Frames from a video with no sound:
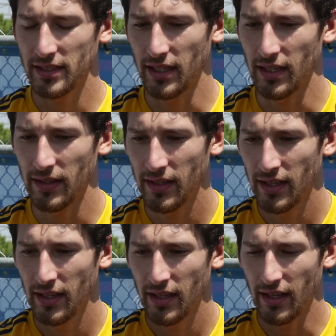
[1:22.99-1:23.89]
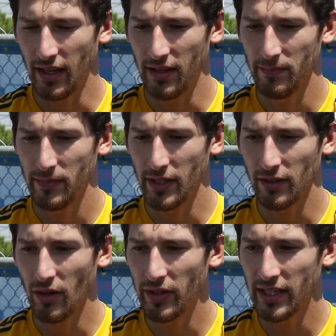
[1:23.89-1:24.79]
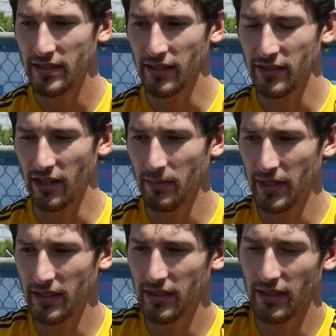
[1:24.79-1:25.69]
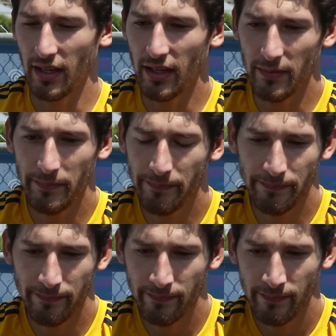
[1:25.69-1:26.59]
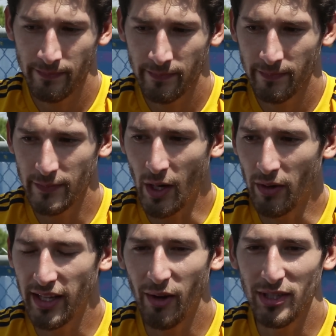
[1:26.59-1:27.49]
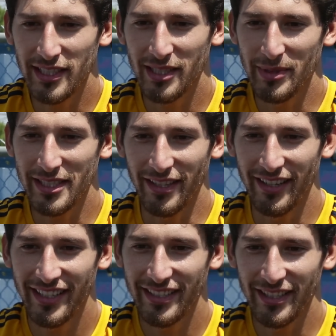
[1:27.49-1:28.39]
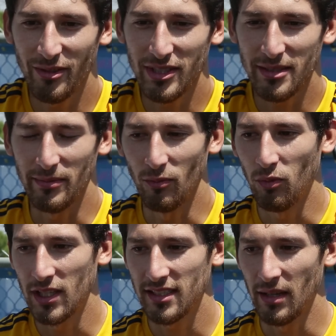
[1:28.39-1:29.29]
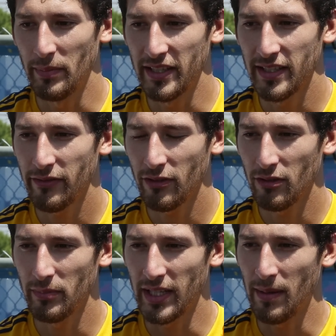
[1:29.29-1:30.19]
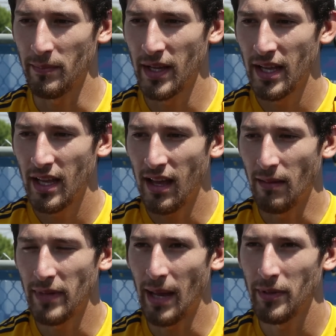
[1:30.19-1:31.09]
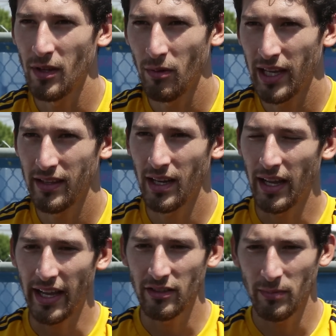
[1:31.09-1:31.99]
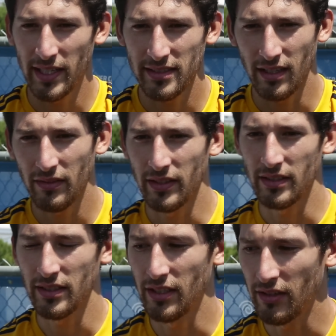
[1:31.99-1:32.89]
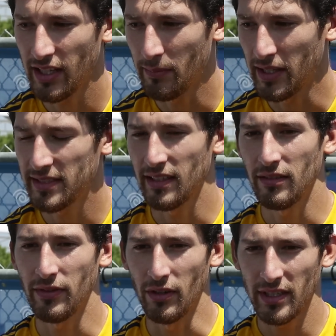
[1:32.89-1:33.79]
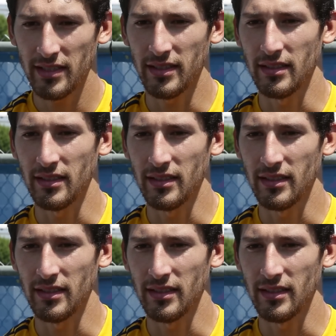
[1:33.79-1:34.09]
You know, going into the tournament, knowing that I wasn't going to be starting, you know, was a bit difficult, but I'm happy the way that I handled myself and you know, kept myself focused.